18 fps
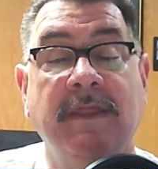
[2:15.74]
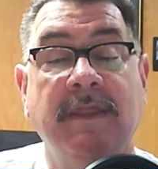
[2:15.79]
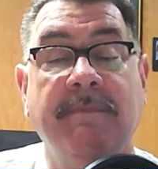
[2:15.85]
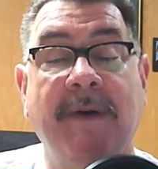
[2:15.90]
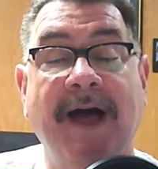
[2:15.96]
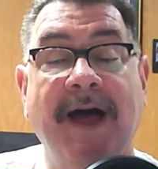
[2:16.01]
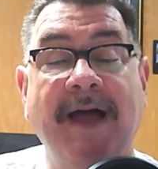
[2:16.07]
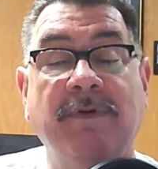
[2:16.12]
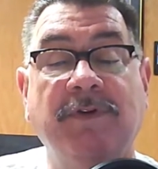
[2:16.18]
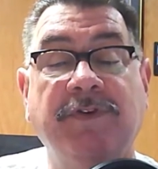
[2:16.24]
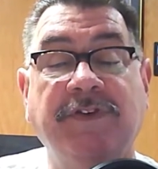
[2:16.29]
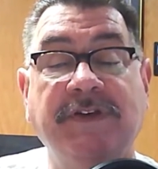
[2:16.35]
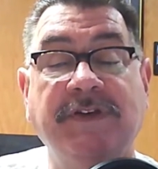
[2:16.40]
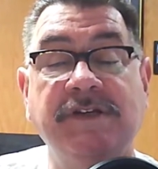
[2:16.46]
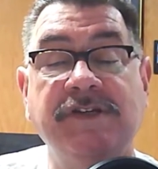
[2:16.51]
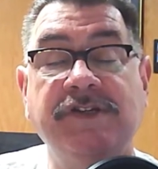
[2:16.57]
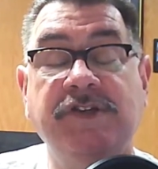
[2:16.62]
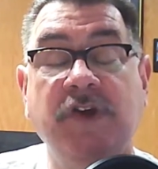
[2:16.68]
The Bible
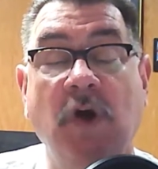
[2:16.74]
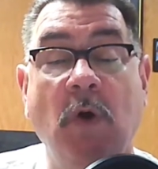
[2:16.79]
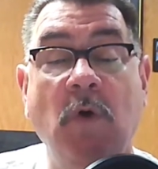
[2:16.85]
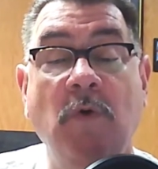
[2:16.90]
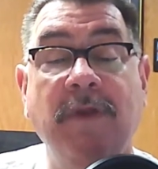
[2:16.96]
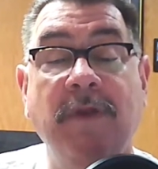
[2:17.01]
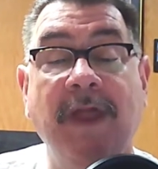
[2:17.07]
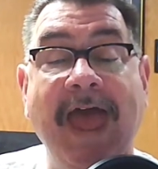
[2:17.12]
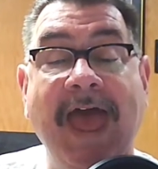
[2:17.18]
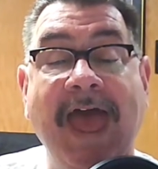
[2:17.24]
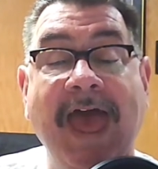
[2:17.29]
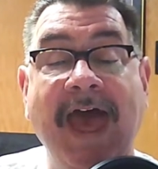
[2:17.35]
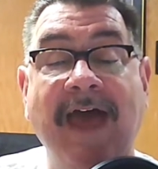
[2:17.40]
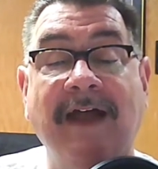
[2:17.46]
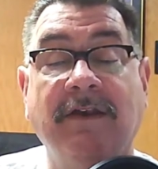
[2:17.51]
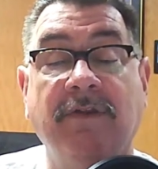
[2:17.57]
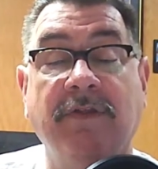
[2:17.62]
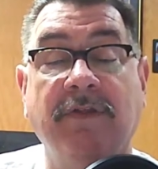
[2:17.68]
says, don't
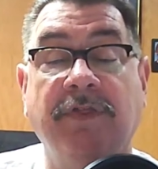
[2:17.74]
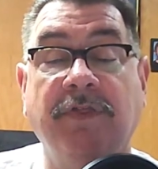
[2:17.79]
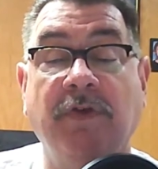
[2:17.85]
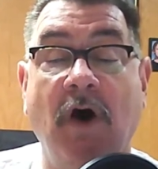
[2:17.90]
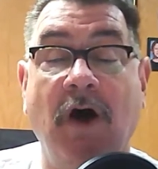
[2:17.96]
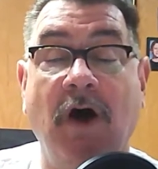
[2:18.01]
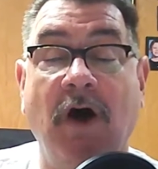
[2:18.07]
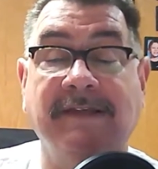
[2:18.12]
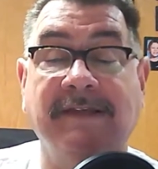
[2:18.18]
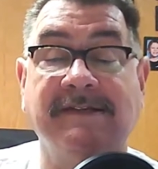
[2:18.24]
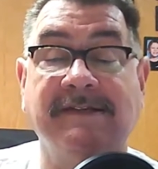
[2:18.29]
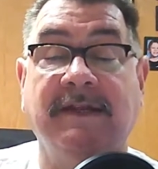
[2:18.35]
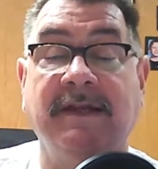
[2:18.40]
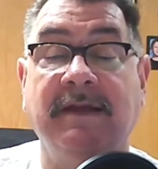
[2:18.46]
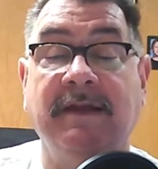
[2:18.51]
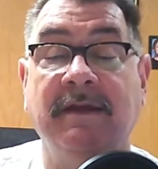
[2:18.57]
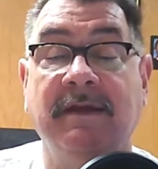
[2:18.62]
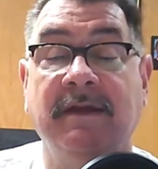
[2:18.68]
act
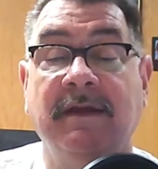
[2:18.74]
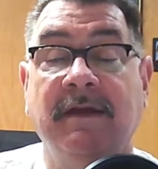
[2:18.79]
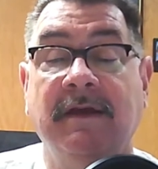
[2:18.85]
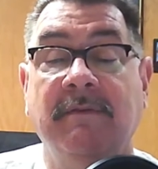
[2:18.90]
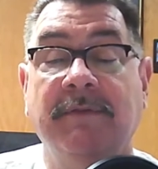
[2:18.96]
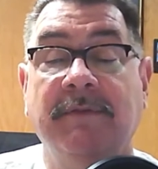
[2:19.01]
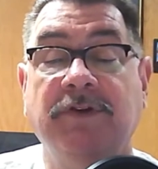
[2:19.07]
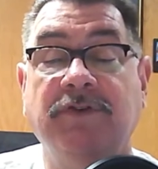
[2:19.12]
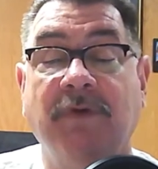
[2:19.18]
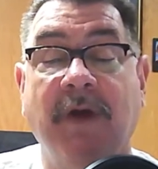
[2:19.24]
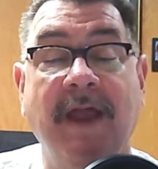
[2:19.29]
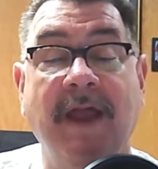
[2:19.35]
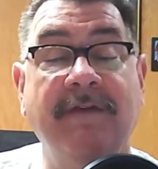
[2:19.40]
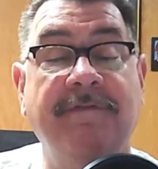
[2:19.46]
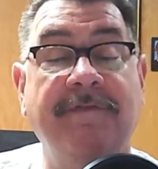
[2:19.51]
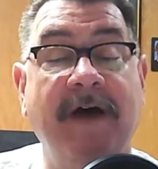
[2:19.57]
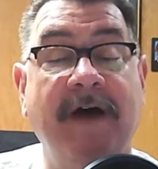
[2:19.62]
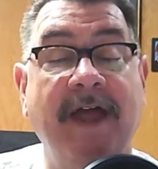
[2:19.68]
thoughtlessly, but try
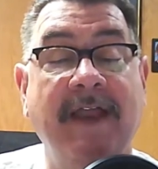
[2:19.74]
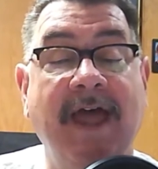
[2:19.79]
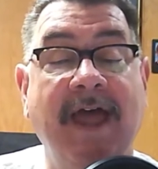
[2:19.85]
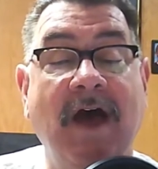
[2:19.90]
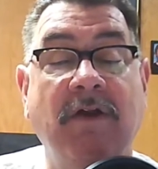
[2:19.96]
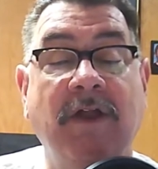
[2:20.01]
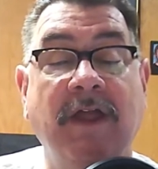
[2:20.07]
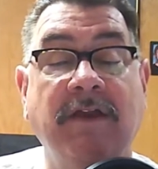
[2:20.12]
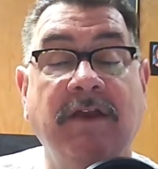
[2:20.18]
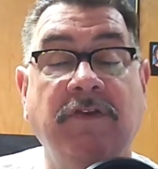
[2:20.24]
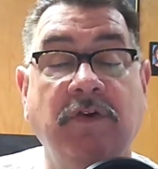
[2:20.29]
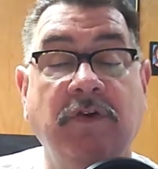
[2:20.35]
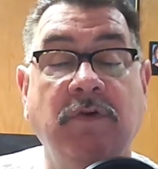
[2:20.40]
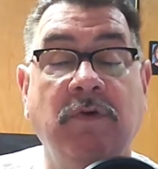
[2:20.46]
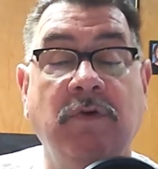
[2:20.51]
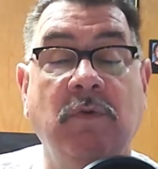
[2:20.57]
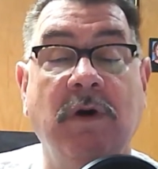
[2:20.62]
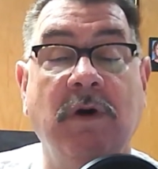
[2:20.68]
to find out and
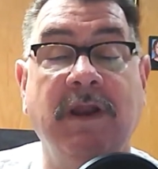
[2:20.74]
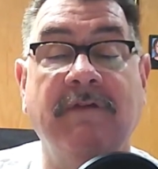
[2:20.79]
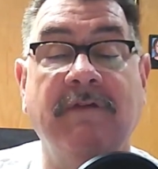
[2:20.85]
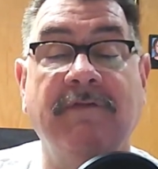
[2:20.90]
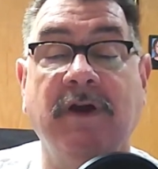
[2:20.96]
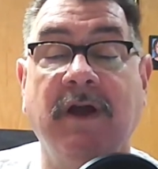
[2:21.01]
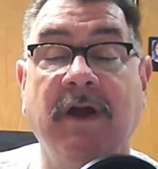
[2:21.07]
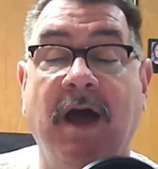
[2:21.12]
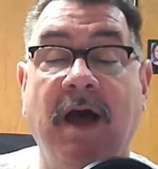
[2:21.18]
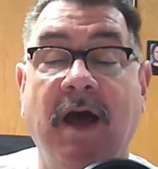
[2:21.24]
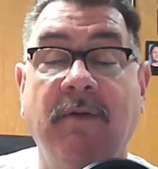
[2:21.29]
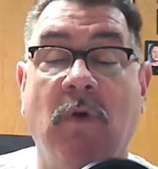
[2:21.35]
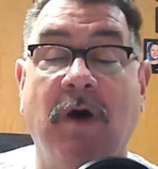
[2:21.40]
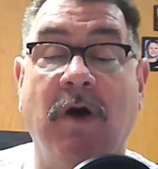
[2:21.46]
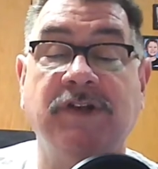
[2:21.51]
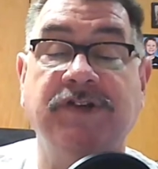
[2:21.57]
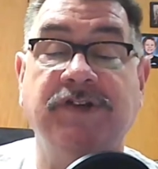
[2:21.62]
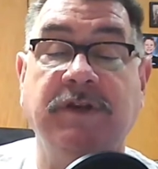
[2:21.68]
do whatever God
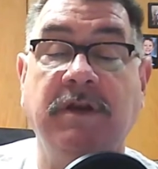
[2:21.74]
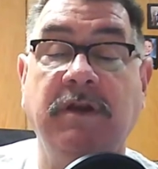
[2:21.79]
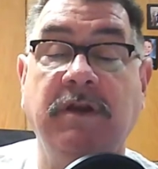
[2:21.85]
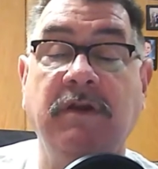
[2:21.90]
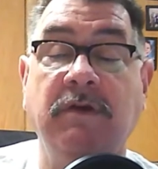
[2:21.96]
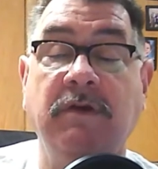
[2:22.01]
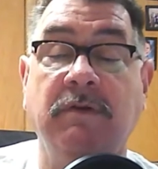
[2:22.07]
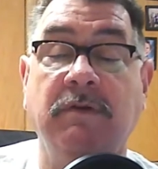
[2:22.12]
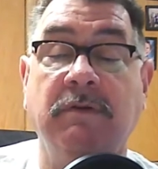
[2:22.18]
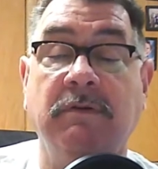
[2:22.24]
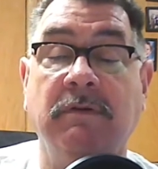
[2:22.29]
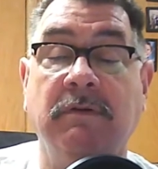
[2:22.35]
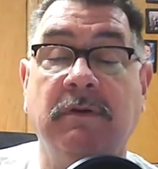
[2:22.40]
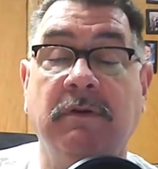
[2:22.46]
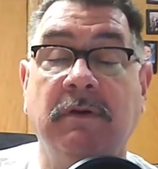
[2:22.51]
wants you to do.